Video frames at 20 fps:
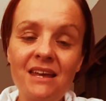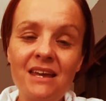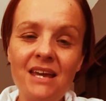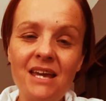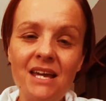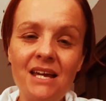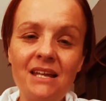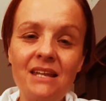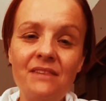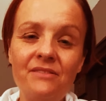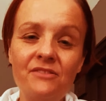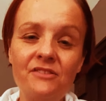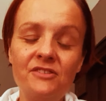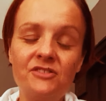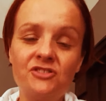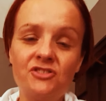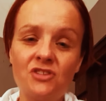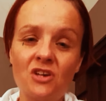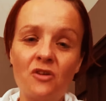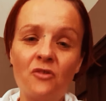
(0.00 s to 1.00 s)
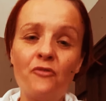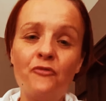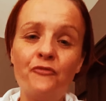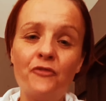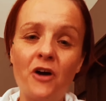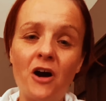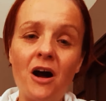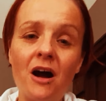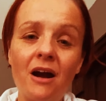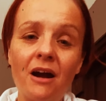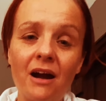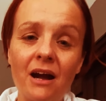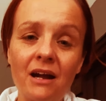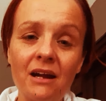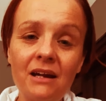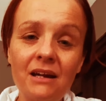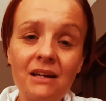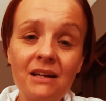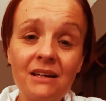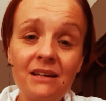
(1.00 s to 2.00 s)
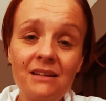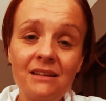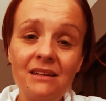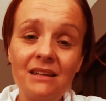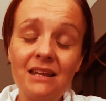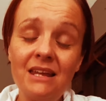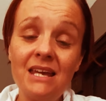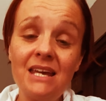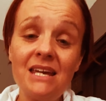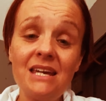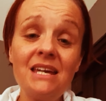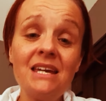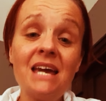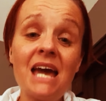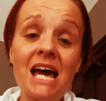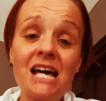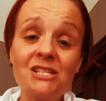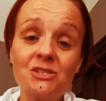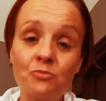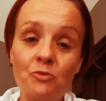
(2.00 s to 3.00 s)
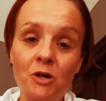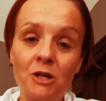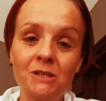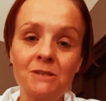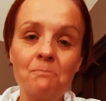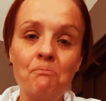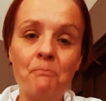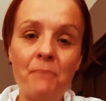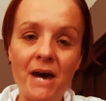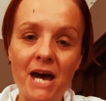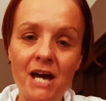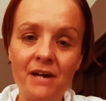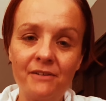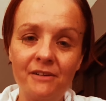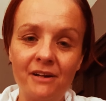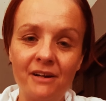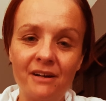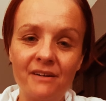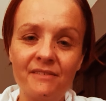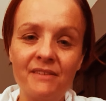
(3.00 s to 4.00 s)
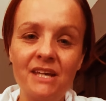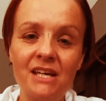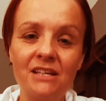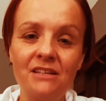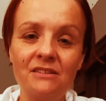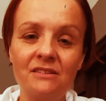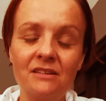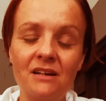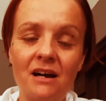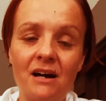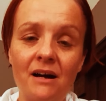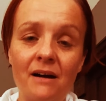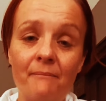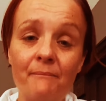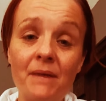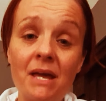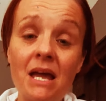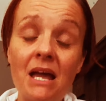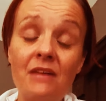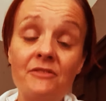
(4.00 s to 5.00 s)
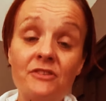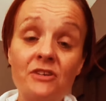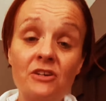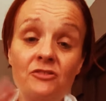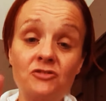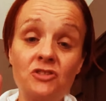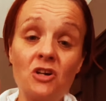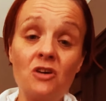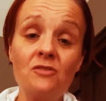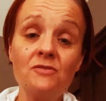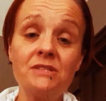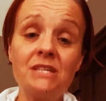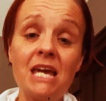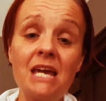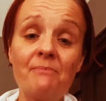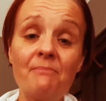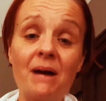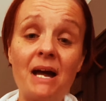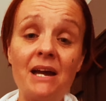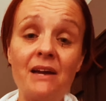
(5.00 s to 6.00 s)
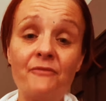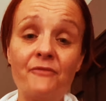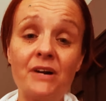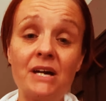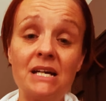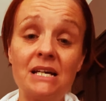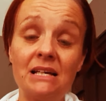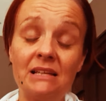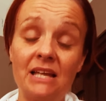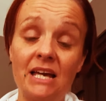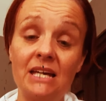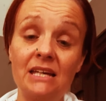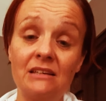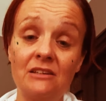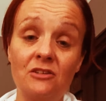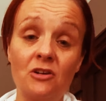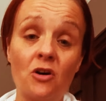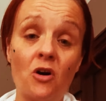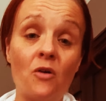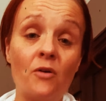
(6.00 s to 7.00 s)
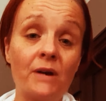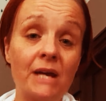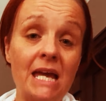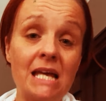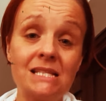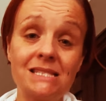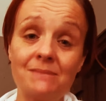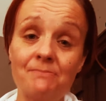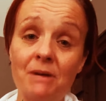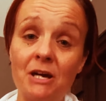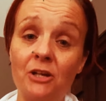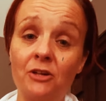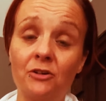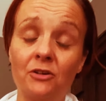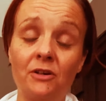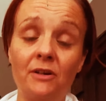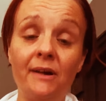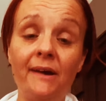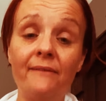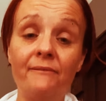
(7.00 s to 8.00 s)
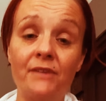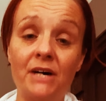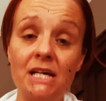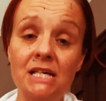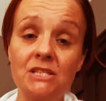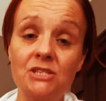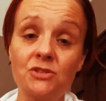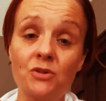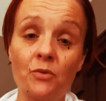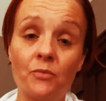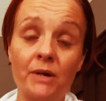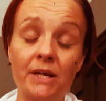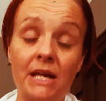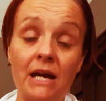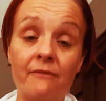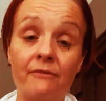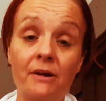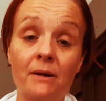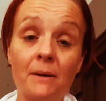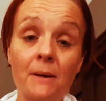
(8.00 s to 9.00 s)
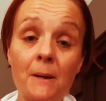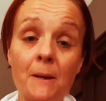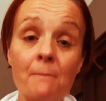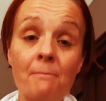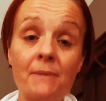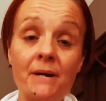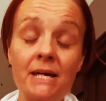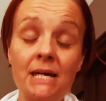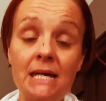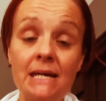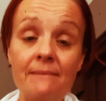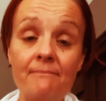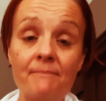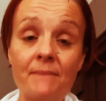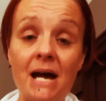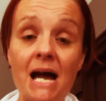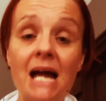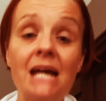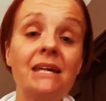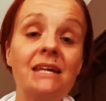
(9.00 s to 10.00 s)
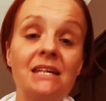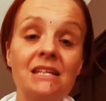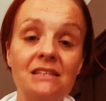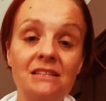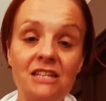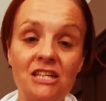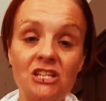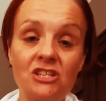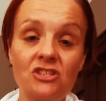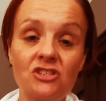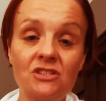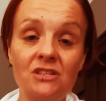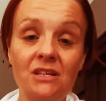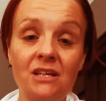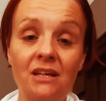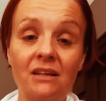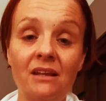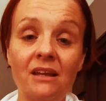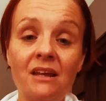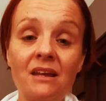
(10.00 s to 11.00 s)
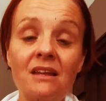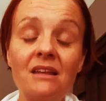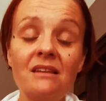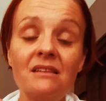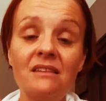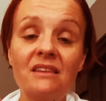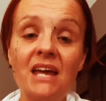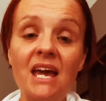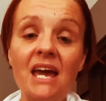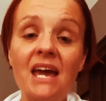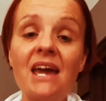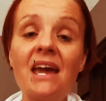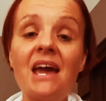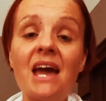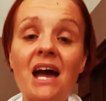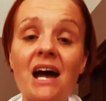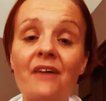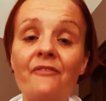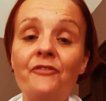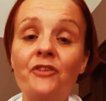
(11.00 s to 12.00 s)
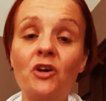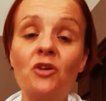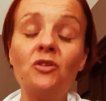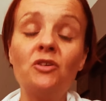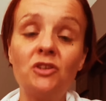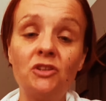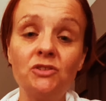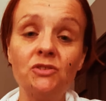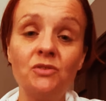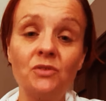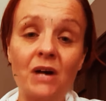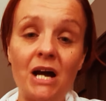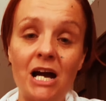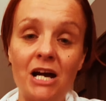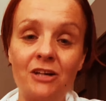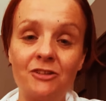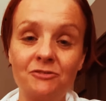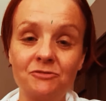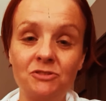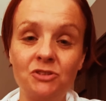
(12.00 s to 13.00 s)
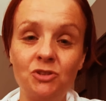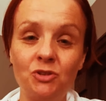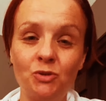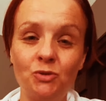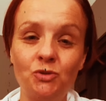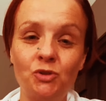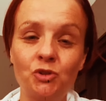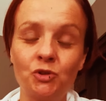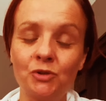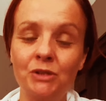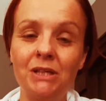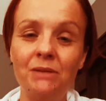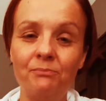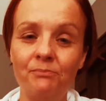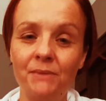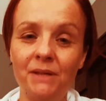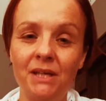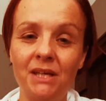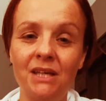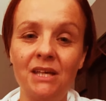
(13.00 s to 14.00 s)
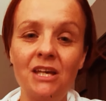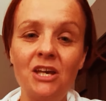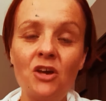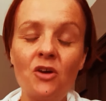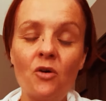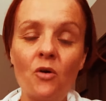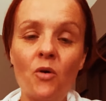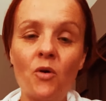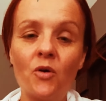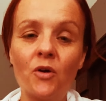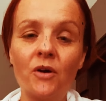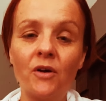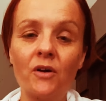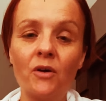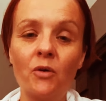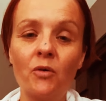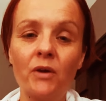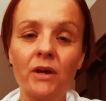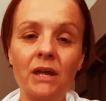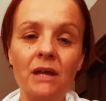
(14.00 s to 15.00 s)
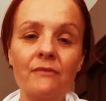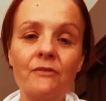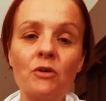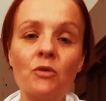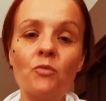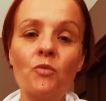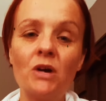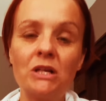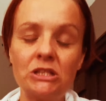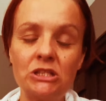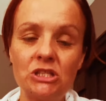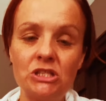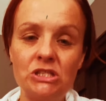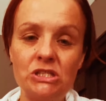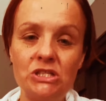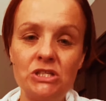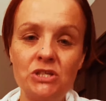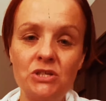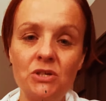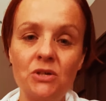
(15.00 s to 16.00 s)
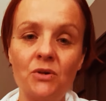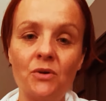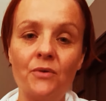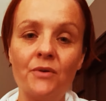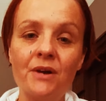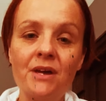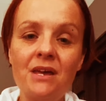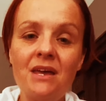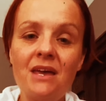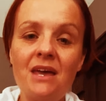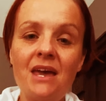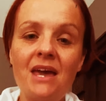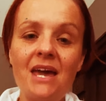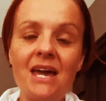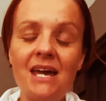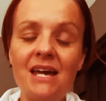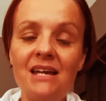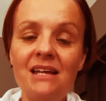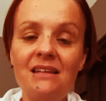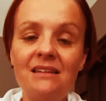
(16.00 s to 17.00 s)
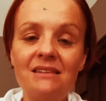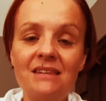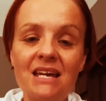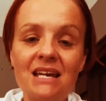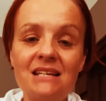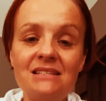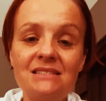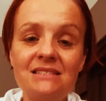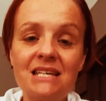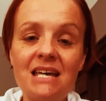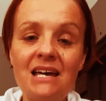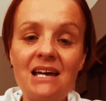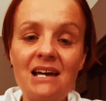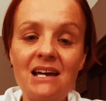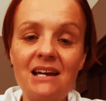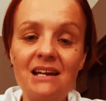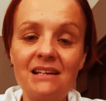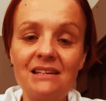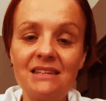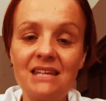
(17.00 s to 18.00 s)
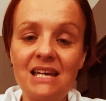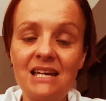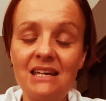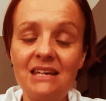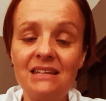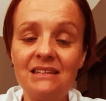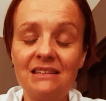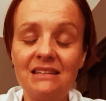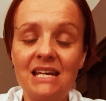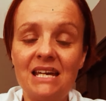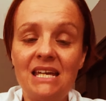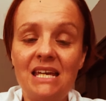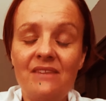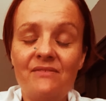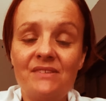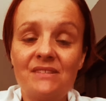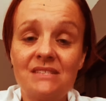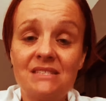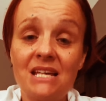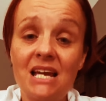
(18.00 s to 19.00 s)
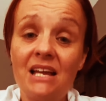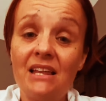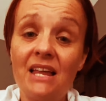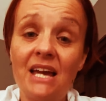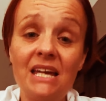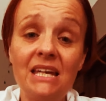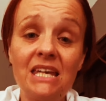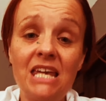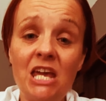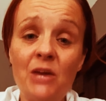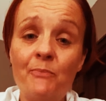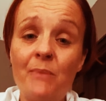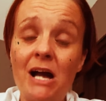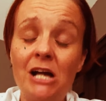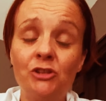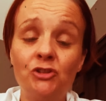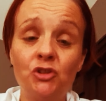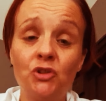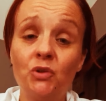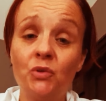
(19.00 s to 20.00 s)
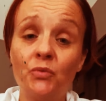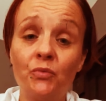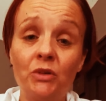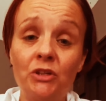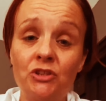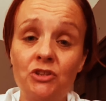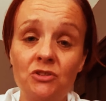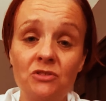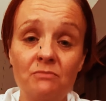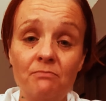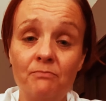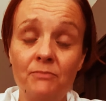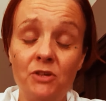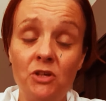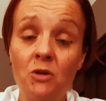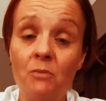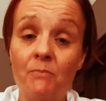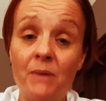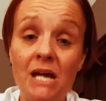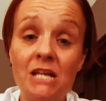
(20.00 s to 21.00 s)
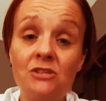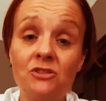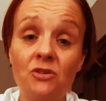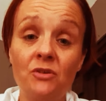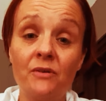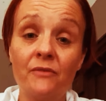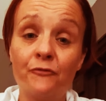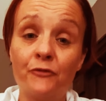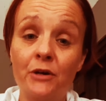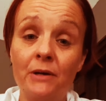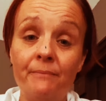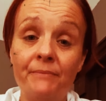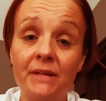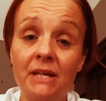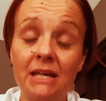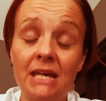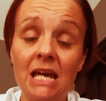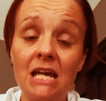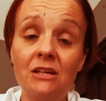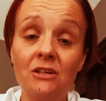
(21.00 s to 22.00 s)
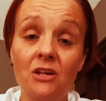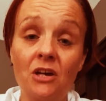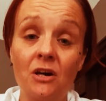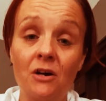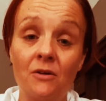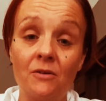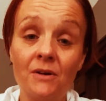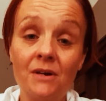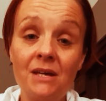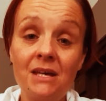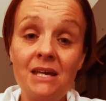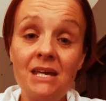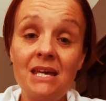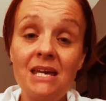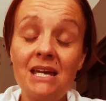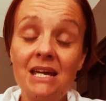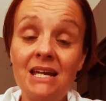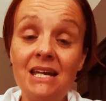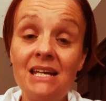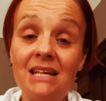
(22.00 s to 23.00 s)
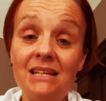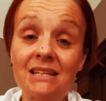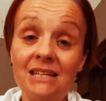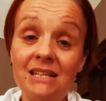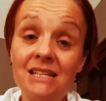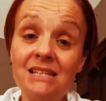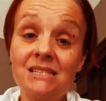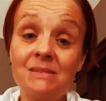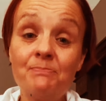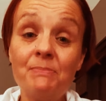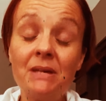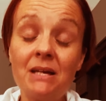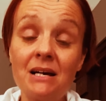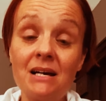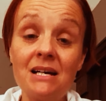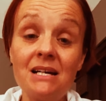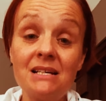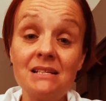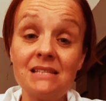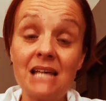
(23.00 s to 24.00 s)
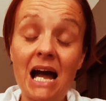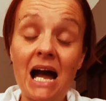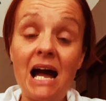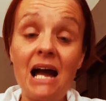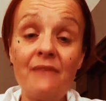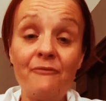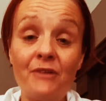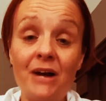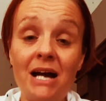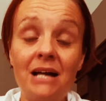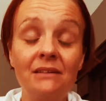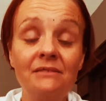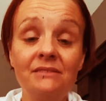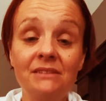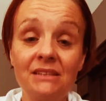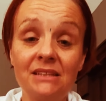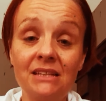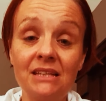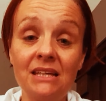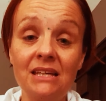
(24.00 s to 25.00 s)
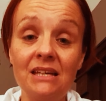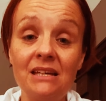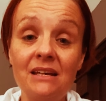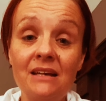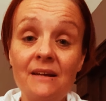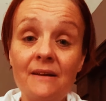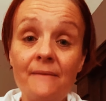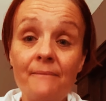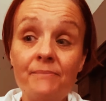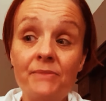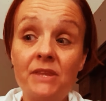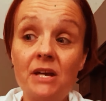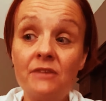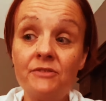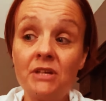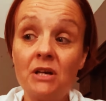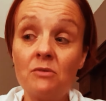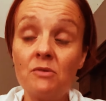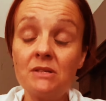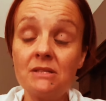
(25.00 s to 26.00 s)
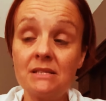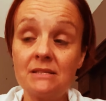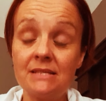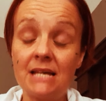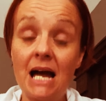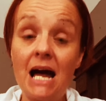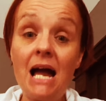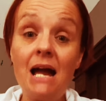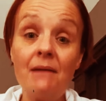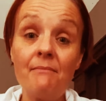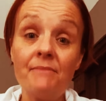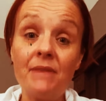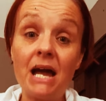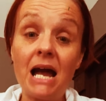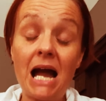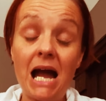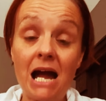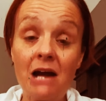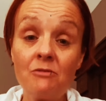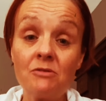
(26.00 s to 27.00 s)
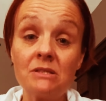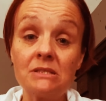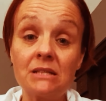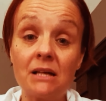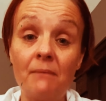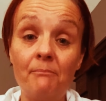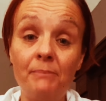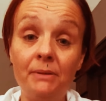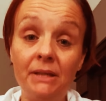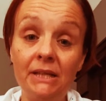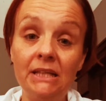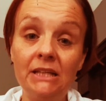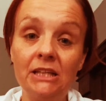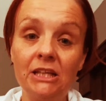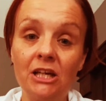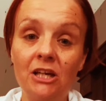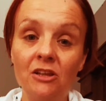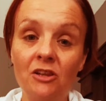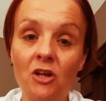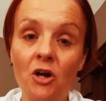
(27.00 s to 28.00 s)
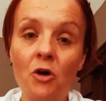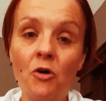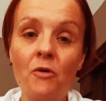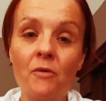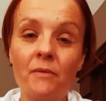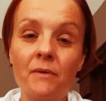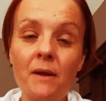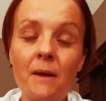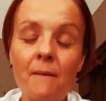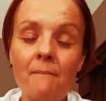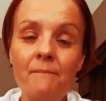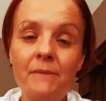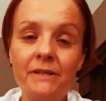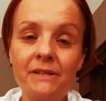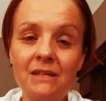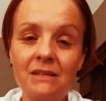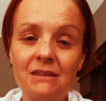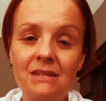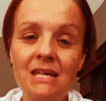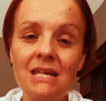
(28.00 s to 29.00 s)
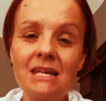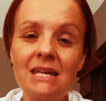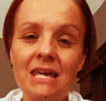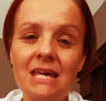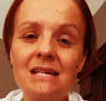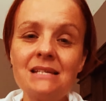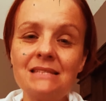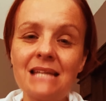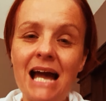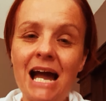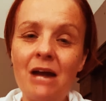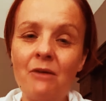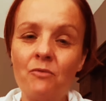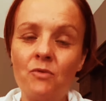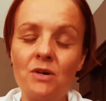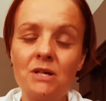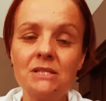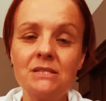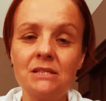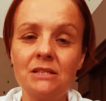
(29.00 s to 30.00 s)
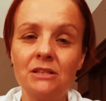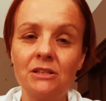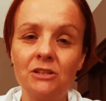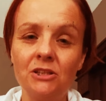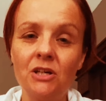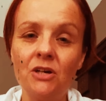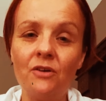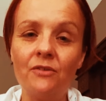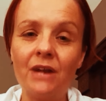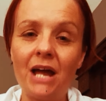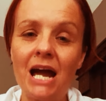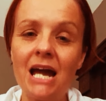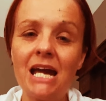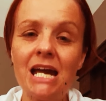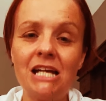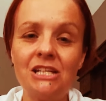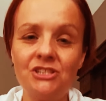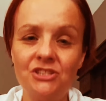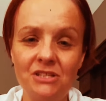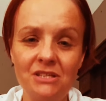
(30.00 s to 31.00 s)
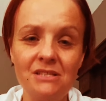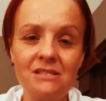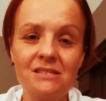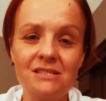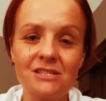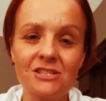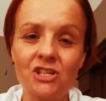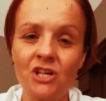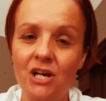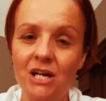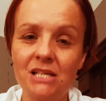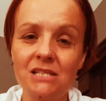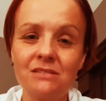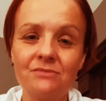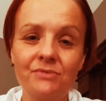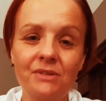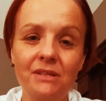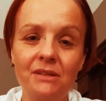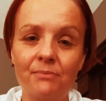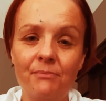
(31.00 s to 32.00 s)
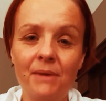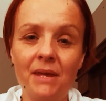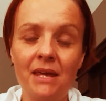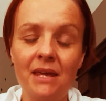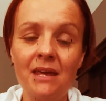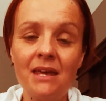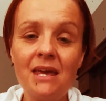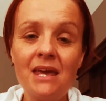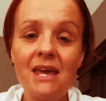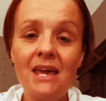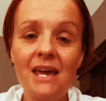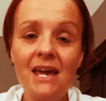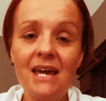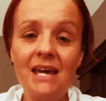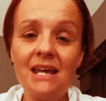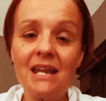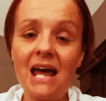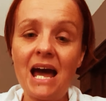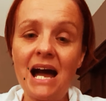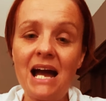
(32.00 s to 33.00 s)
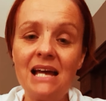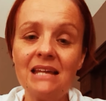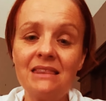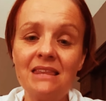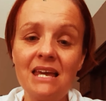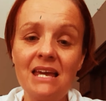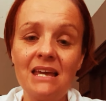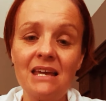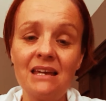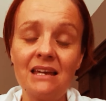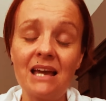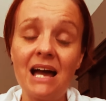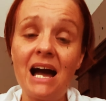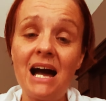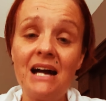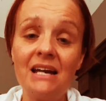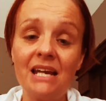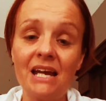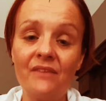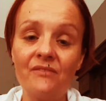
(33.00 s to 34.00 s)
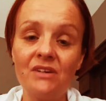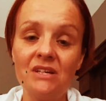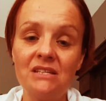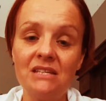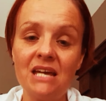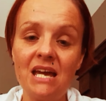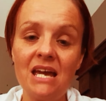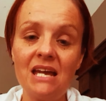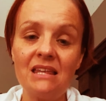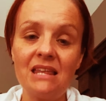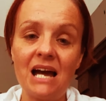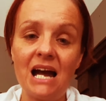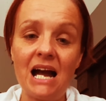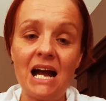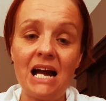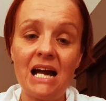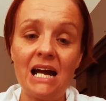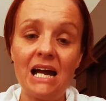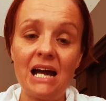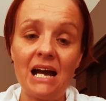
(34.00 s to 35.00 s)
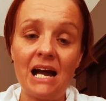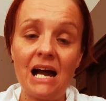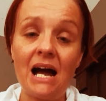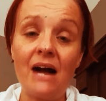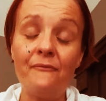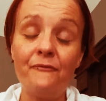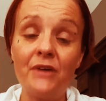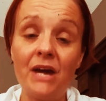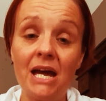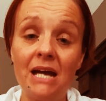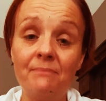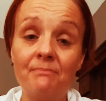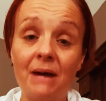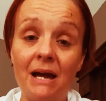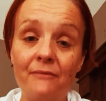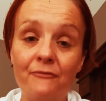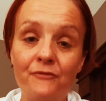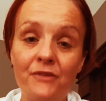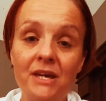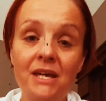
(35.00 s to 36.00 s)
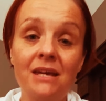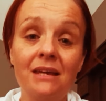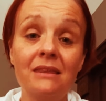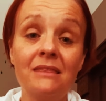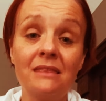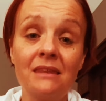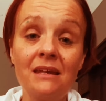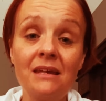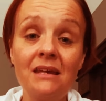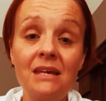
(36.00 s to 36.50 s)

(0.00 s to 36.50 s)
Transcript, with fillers: And so far, it has worked better than um, don't take my advice like go against medical advice or whatever but in my condition they have no clue how to treat me or even what to do and they said they they even say like keep on doing what you you've been doing from the get-go and it's because i finally there, there was a time that I was completely alone, but the thing is, I wasn't alone. I had Jesus Christ with me, and I thank God every day that I, I've had my faith.